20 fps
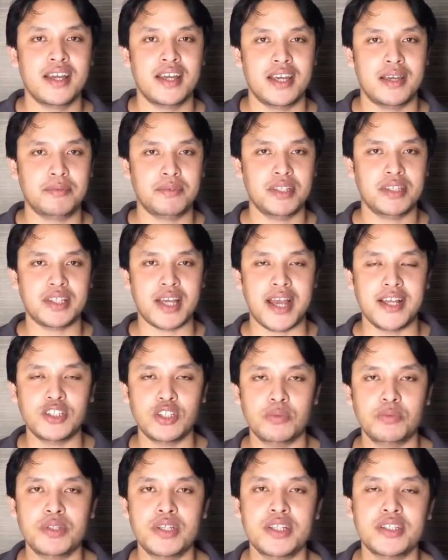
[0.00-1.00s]
if the
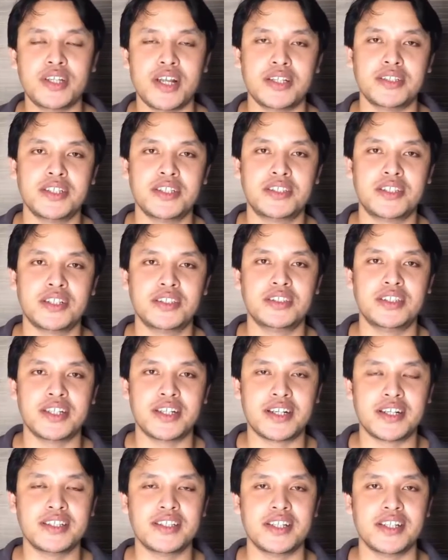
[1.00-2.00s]
size of the transistors
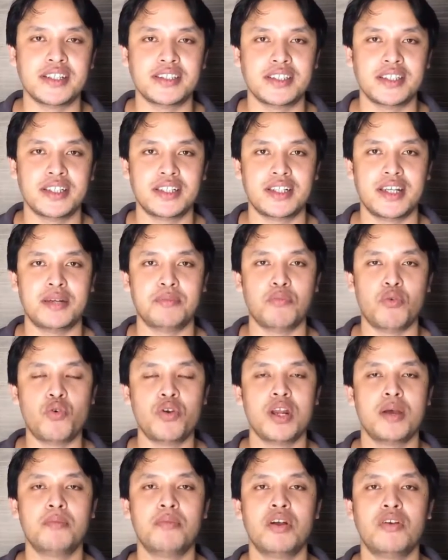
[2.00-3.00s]
decreases, then
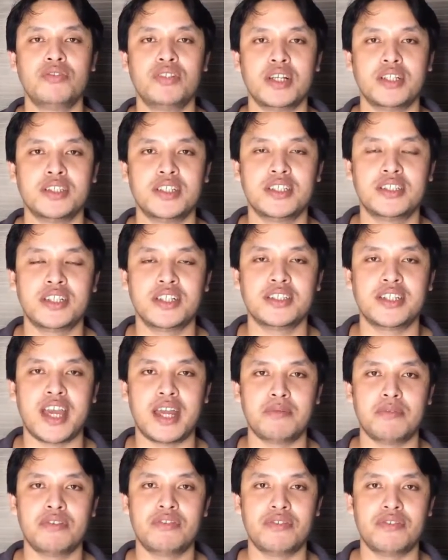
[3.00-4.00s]
more number of transistors
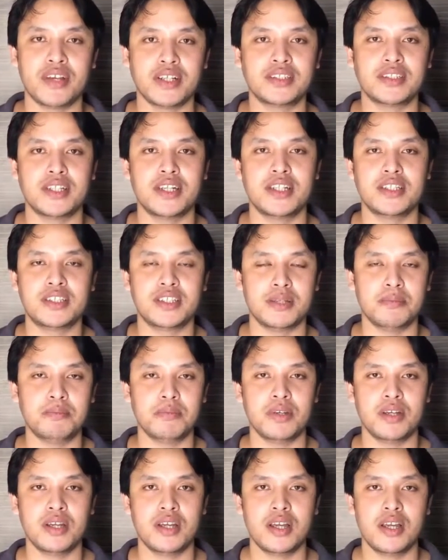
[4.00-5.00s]
can be fixed in the chip,
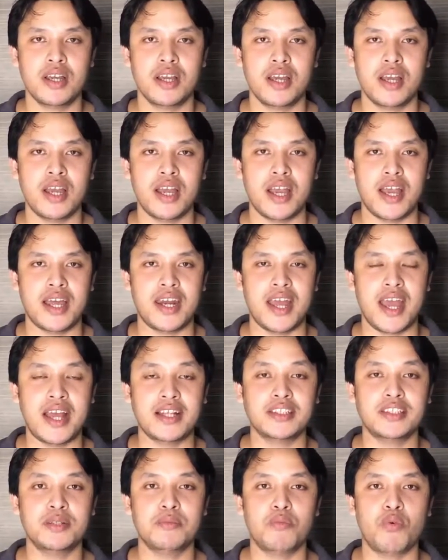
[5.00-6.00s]
and
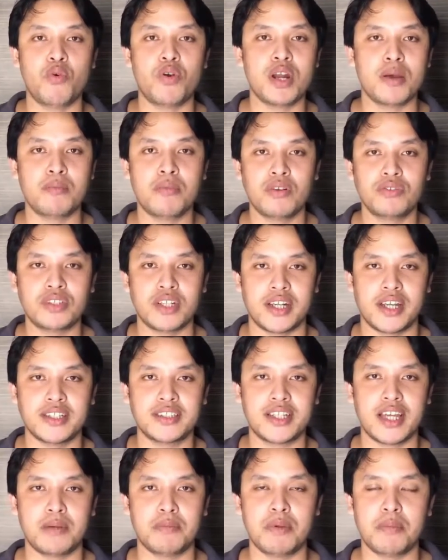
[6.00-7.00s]
hence the more number of
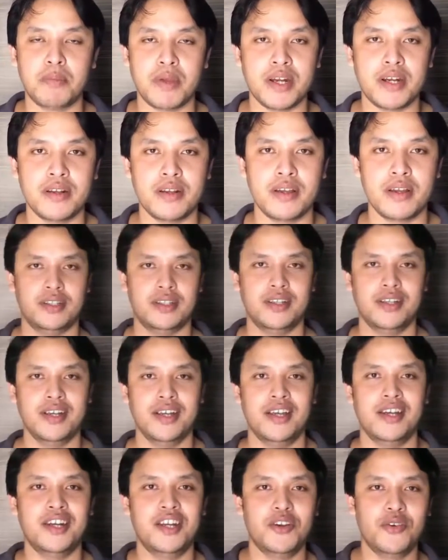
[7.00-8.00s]
circuits can be made.
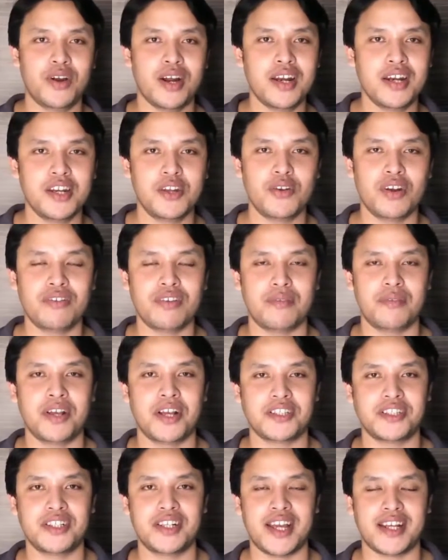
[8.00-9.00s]
Newer and newer
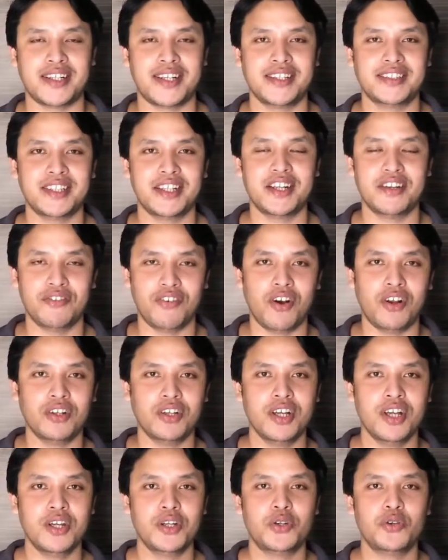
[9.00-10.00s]
fabrication techniques are
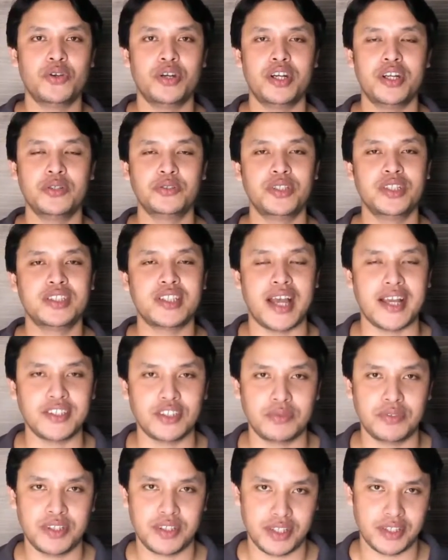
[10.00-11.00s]
evolved to reduce the
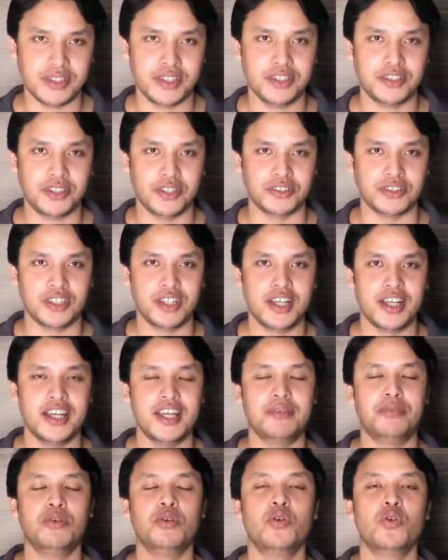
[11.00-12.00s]
size of the transistors.
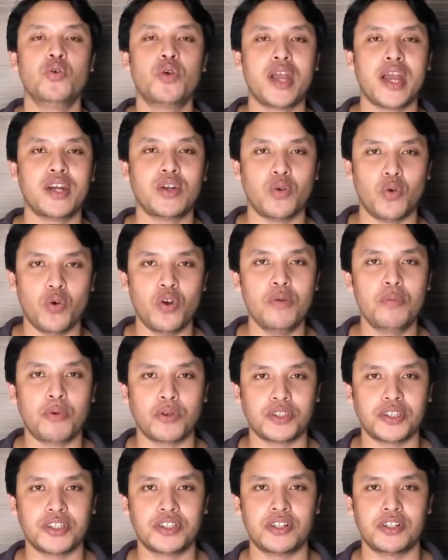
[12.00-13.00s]
If you look at old
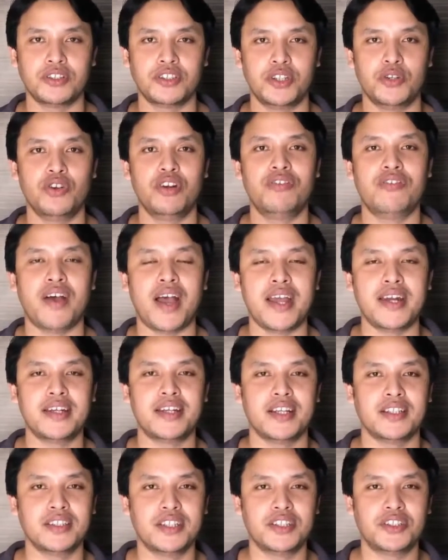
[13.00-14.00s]
processors, you will find
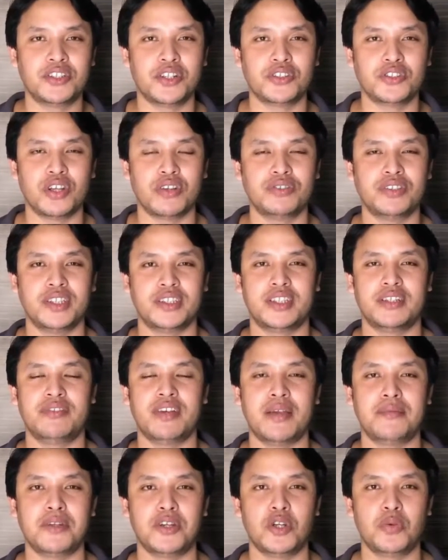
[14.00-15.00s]
transistors of
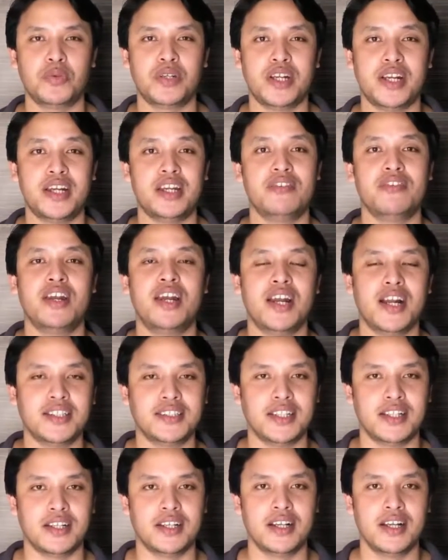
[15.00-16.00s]
65 nanometer and even
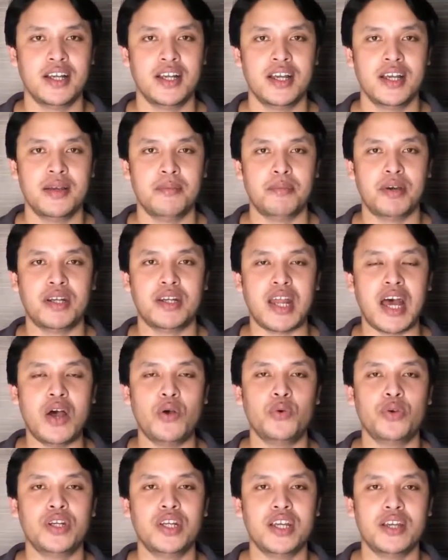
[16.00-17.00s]
larger. But
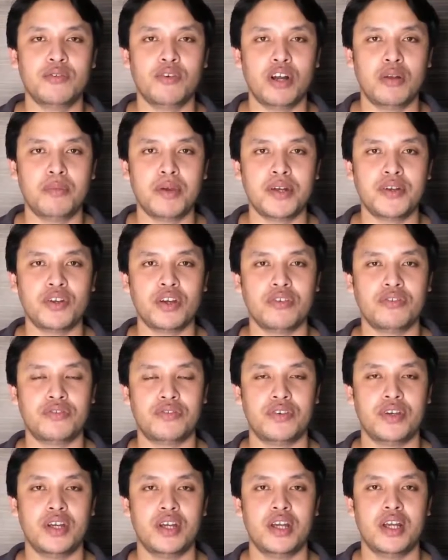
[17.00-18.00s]
now with the evolvement of
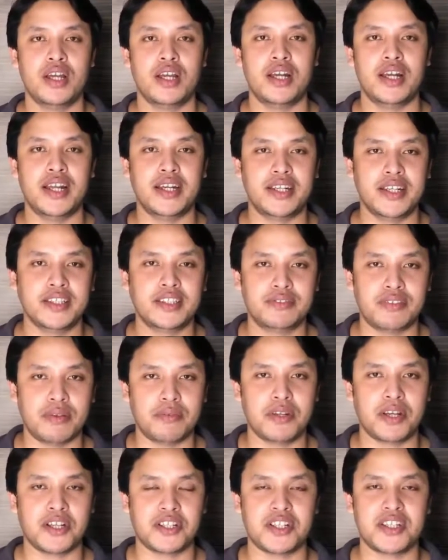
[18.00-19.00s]
latest
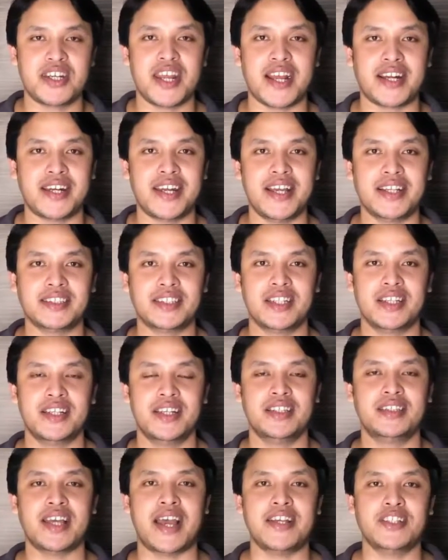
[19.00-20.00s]
fabrication techniques,
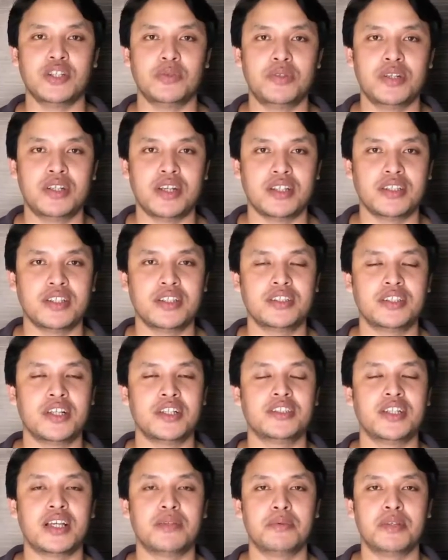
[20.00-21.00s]
the size of the
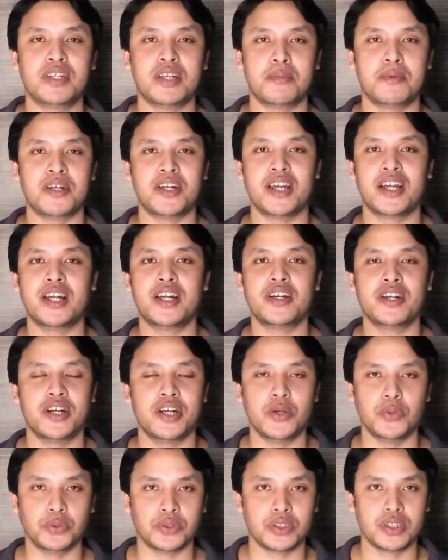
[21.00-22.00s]
transistors has been dramatically
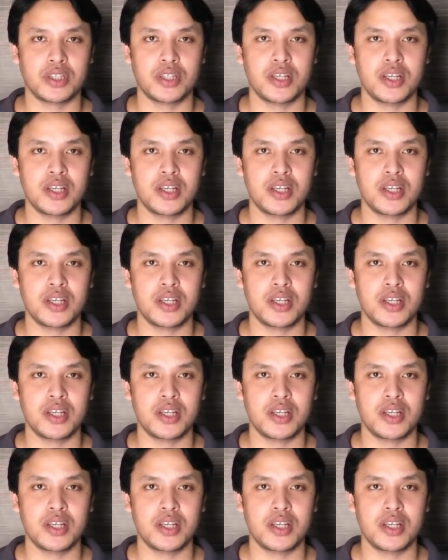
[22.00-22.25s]
reduced.